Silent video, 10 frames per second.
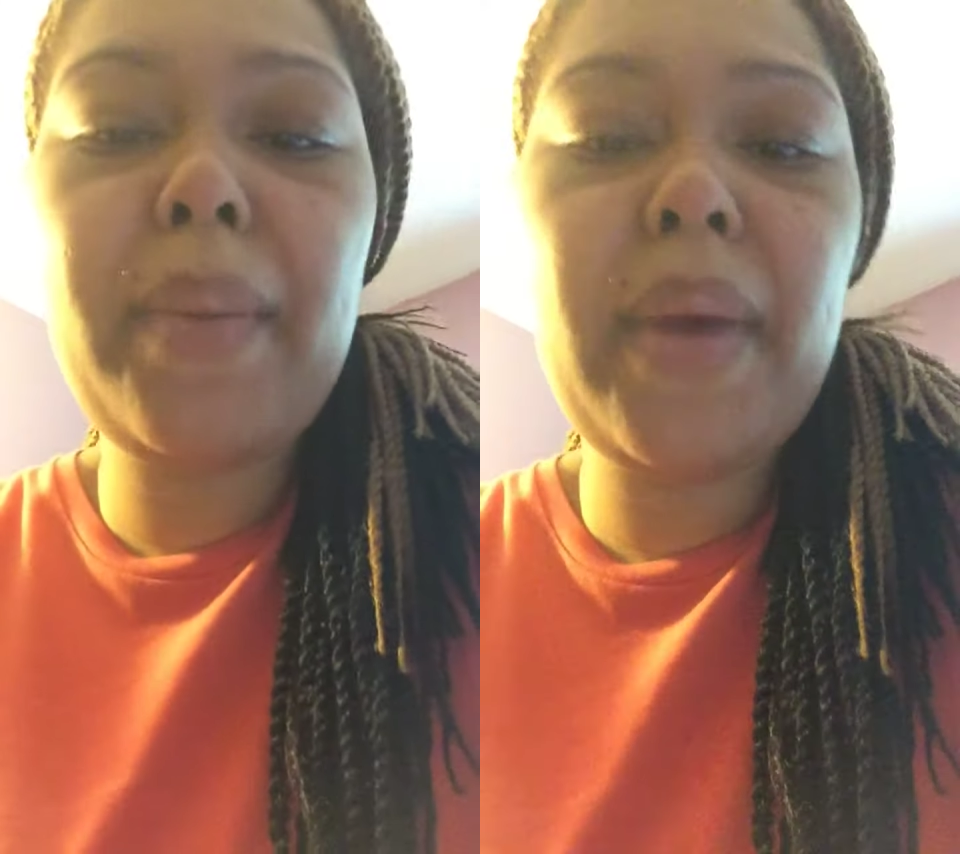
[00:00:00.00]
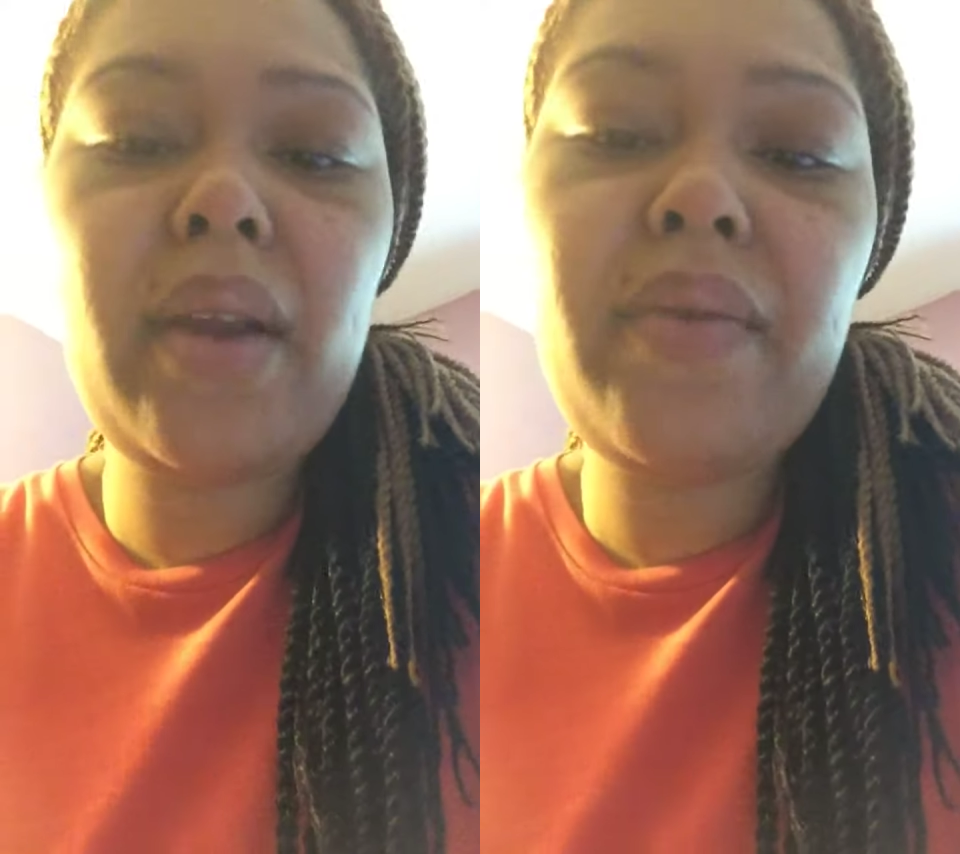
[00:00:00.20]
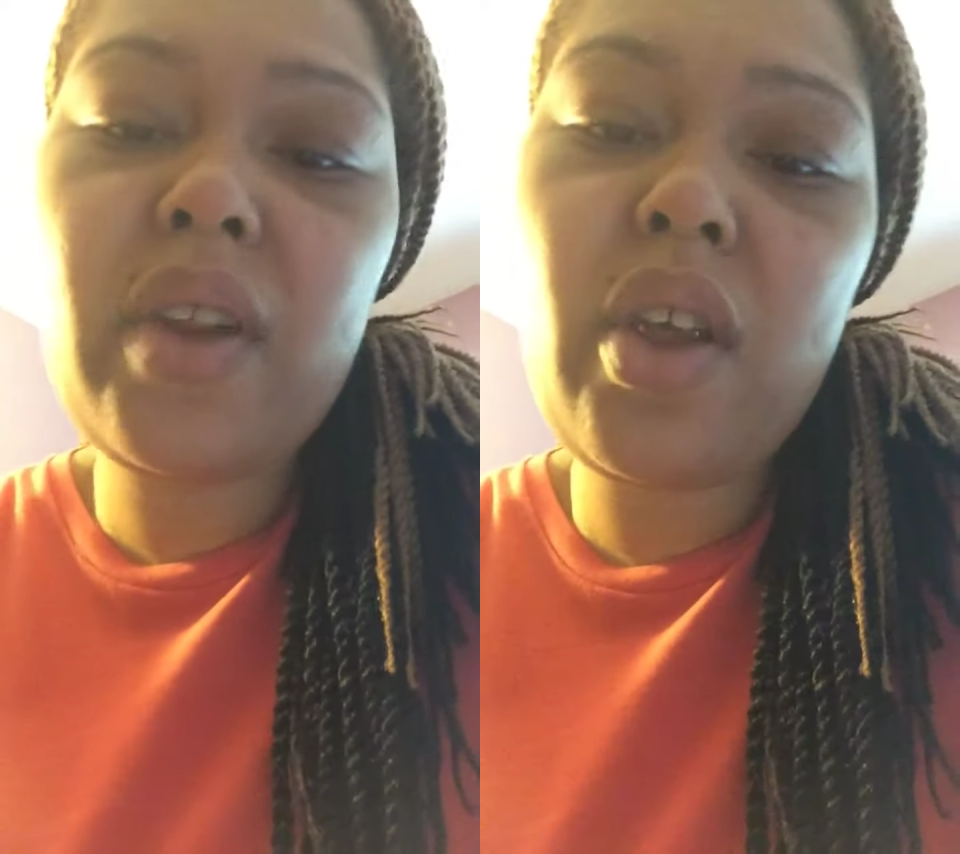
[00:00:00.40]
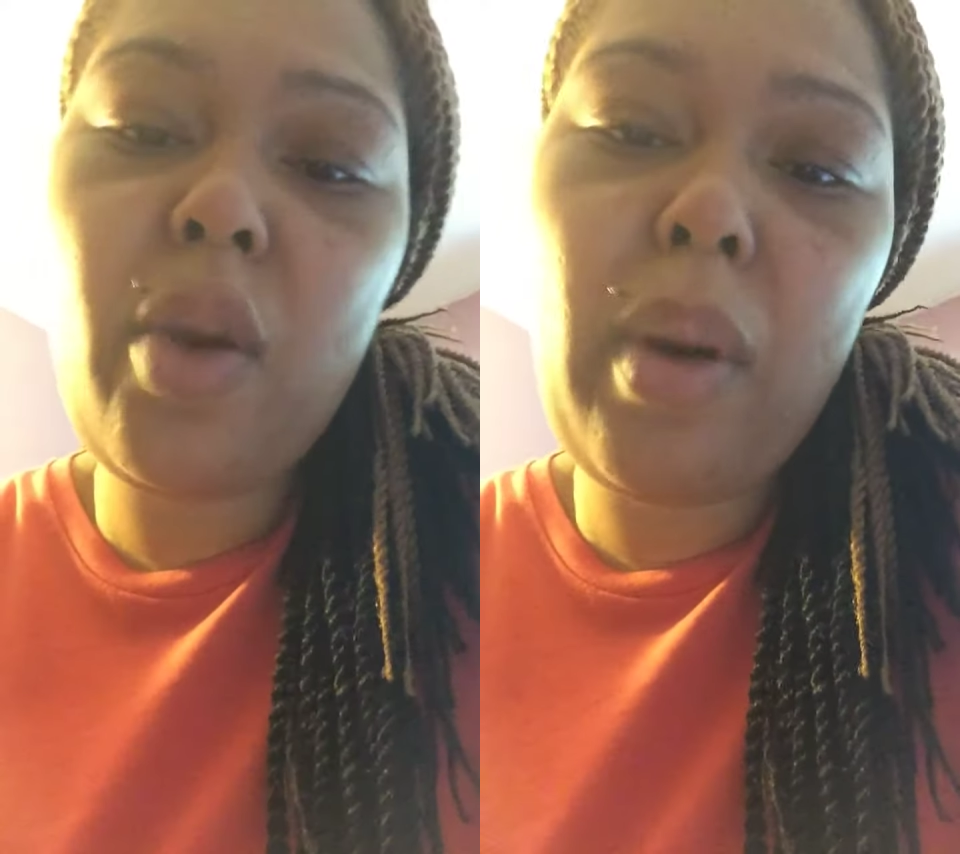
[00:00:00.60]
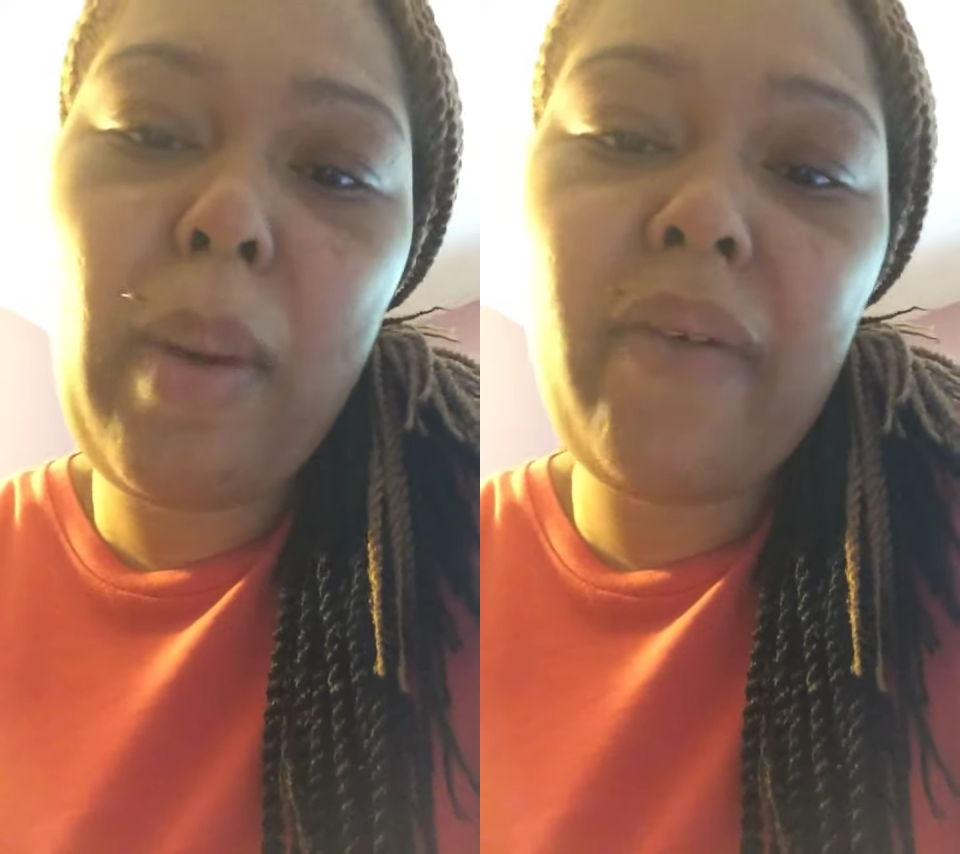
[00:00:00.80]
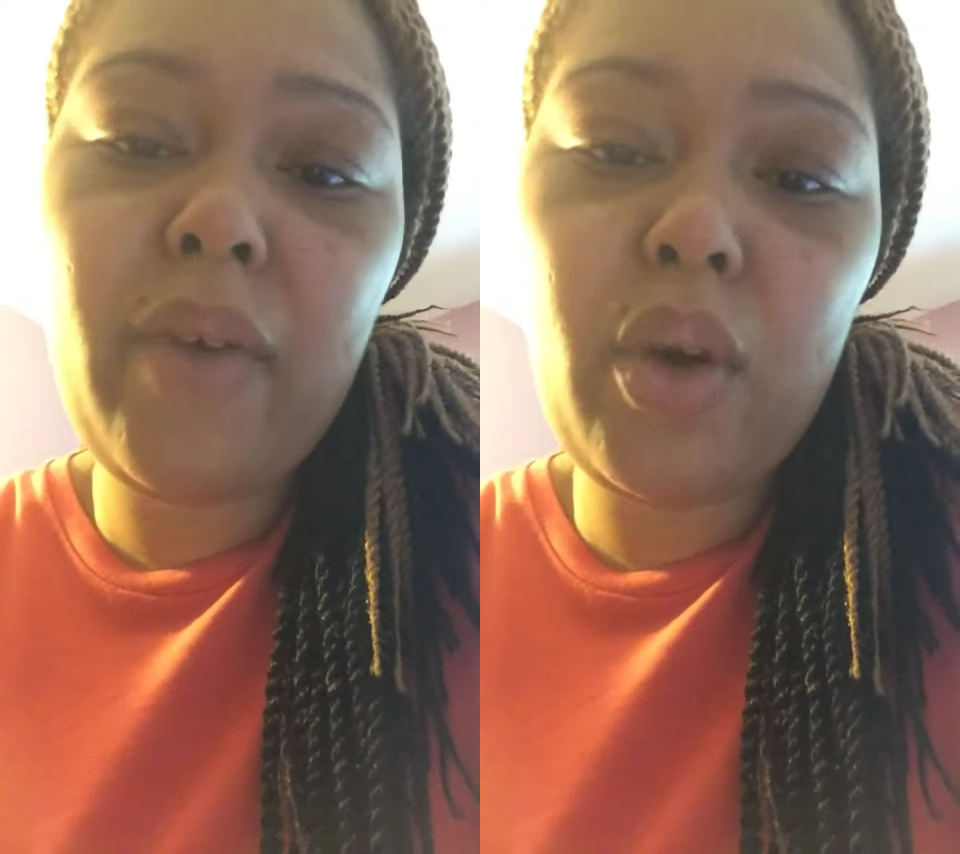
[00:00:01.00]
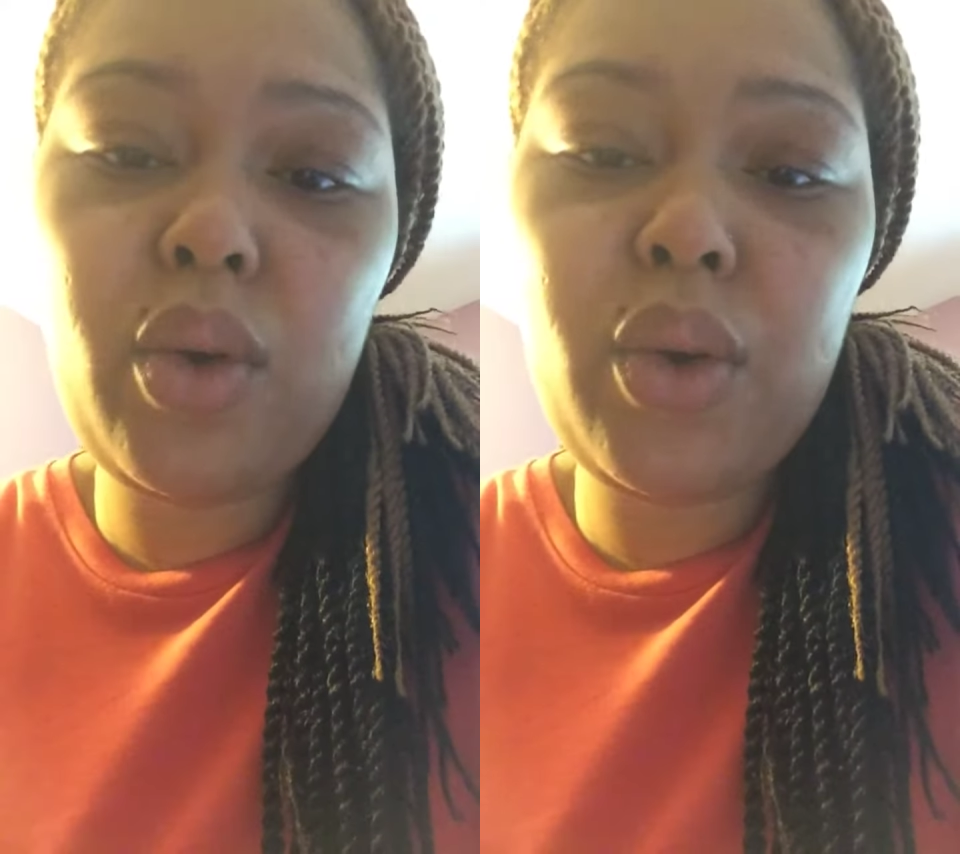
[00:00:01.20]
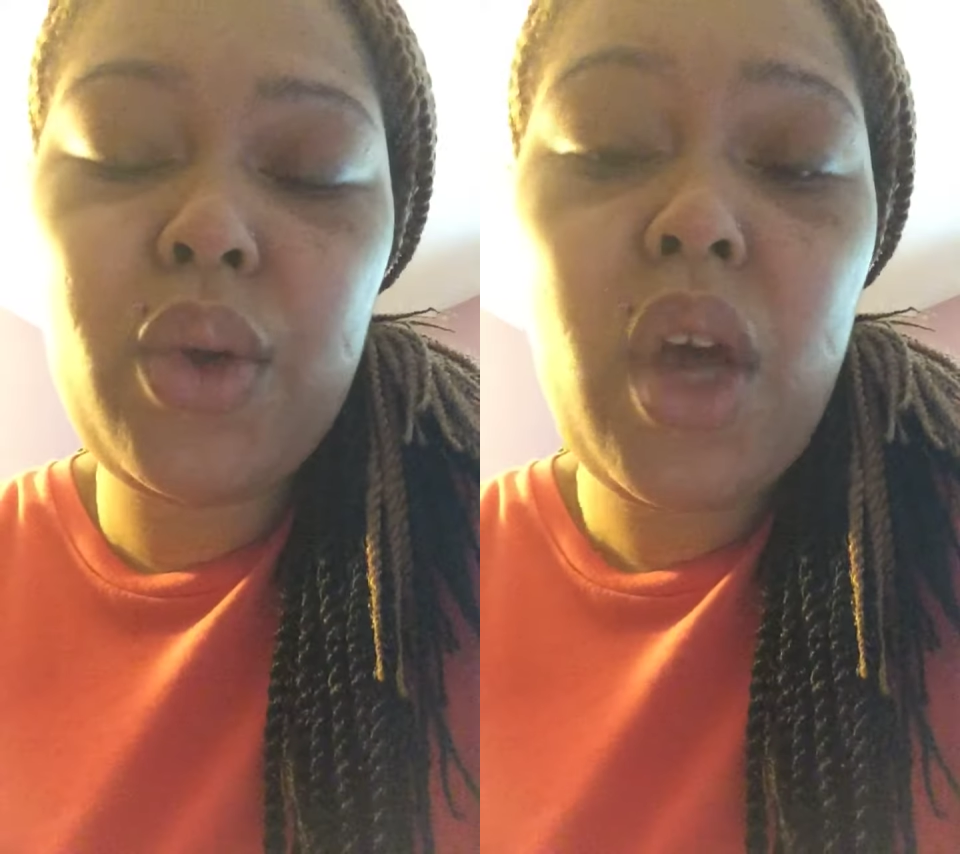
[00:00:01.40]
made a video about my
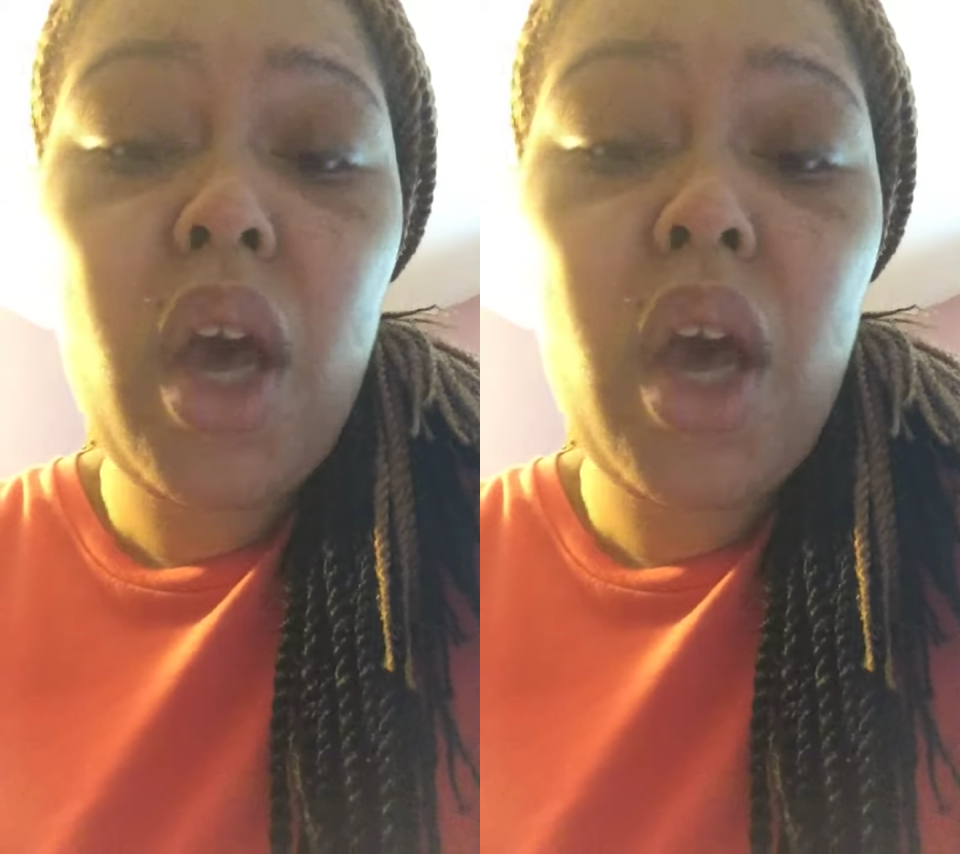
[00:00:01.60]
phone.